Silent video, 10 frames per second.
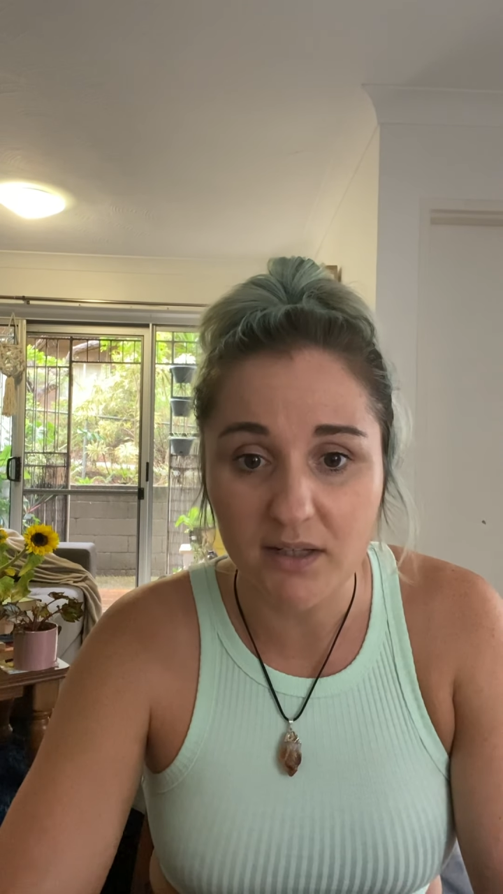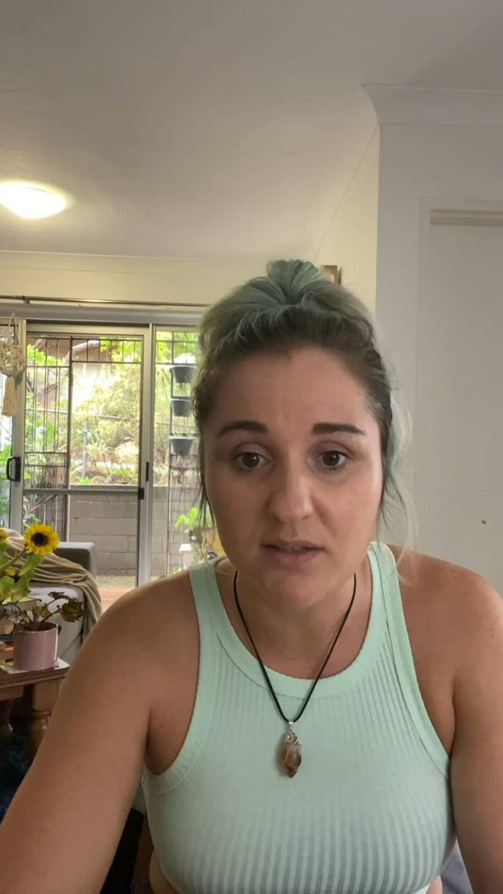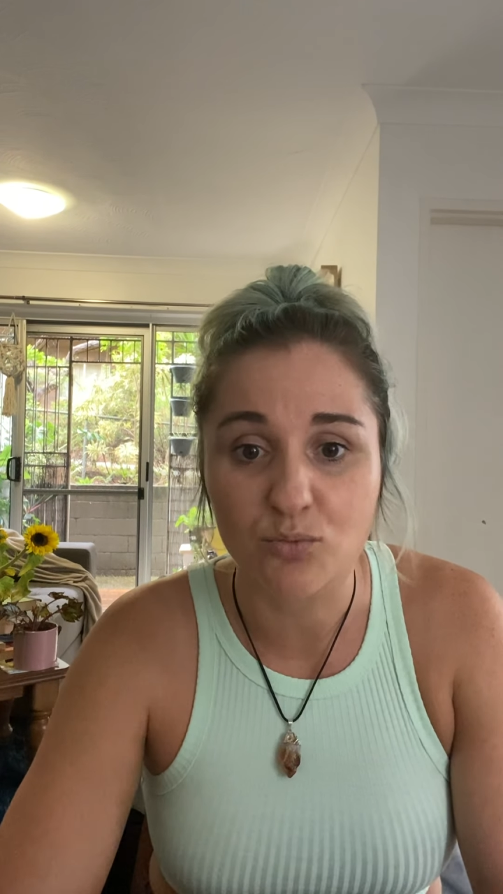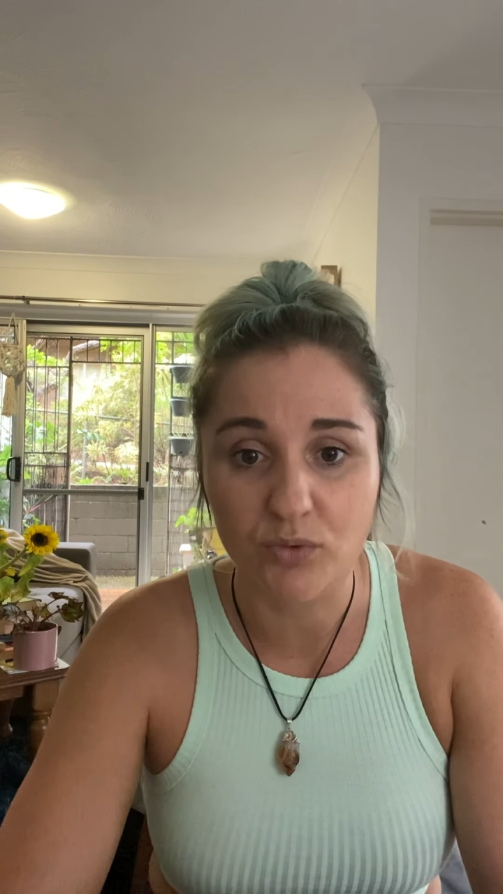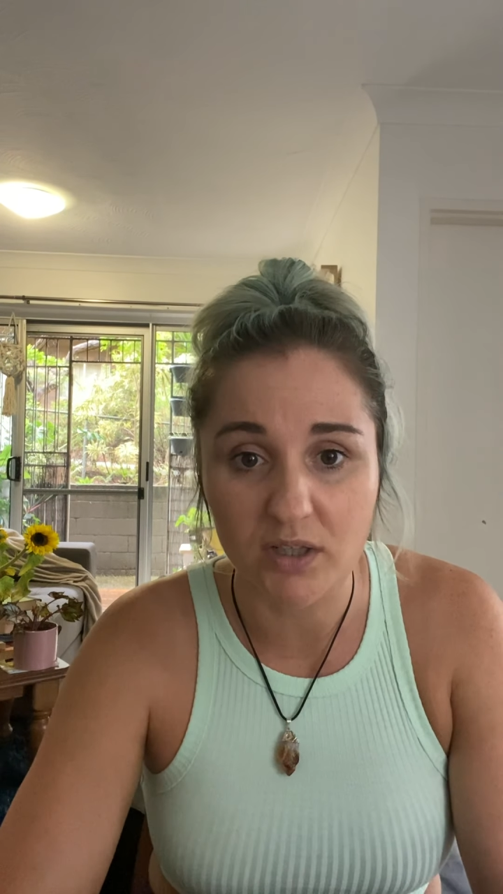
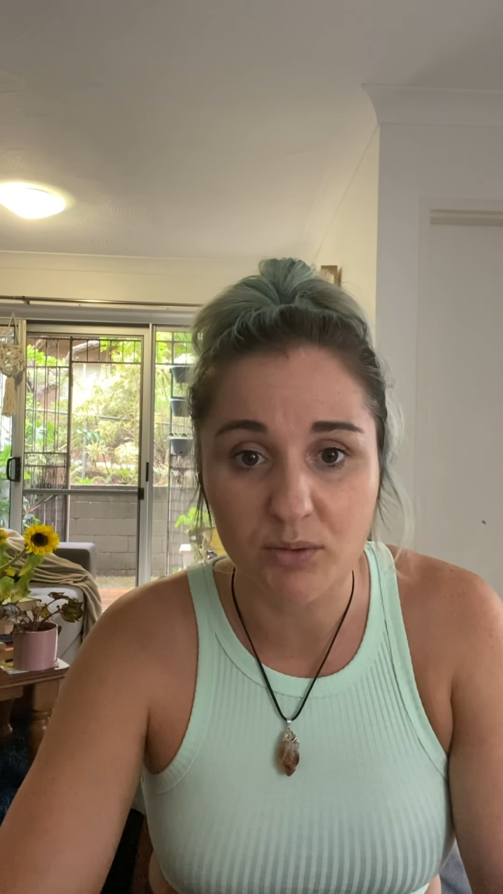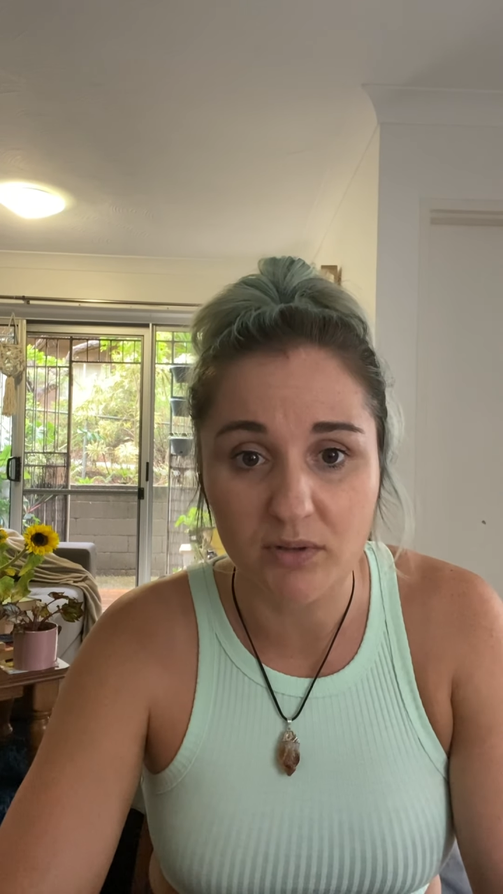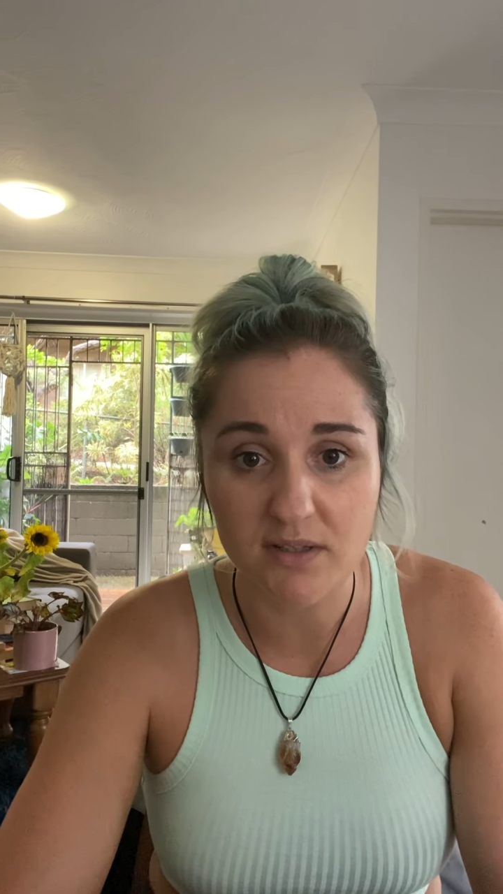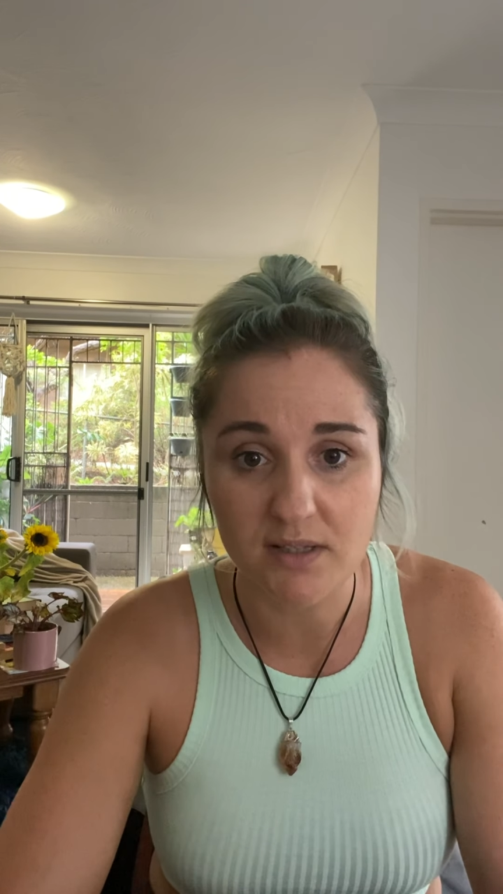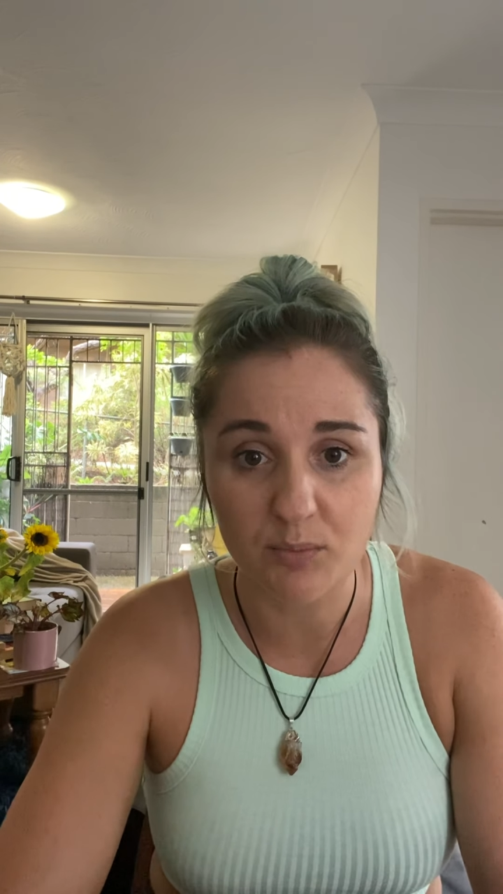It's really,
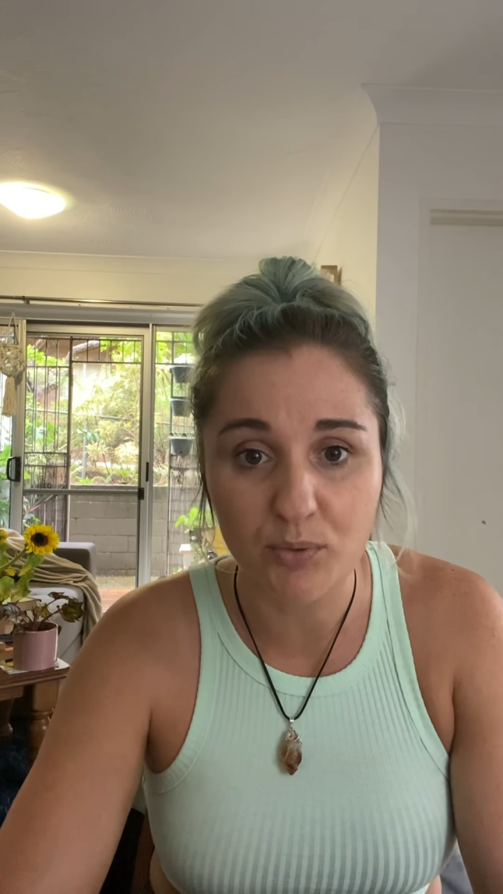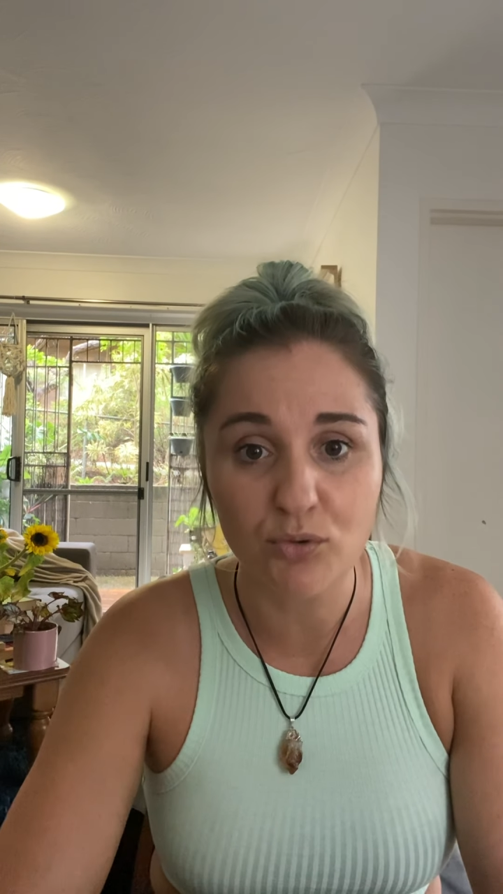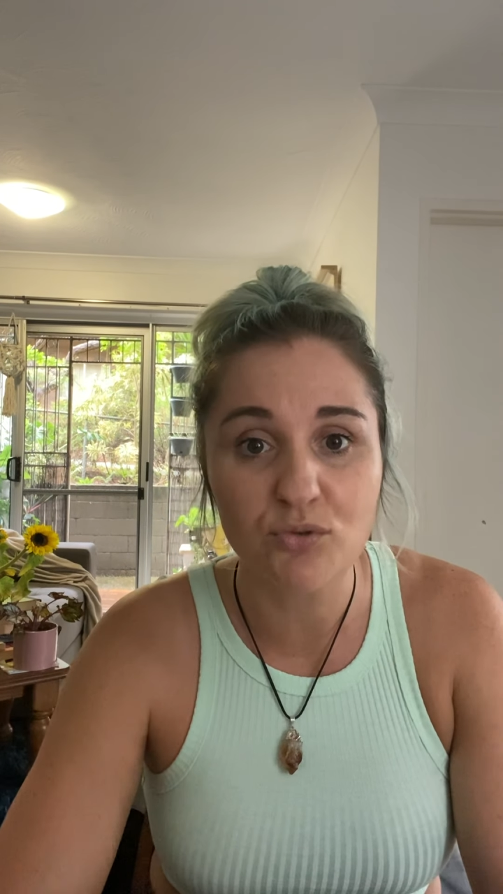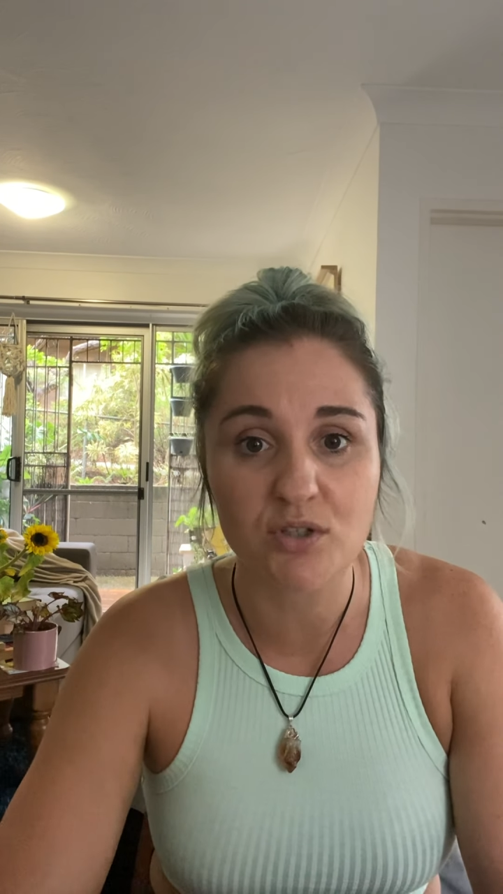really simple.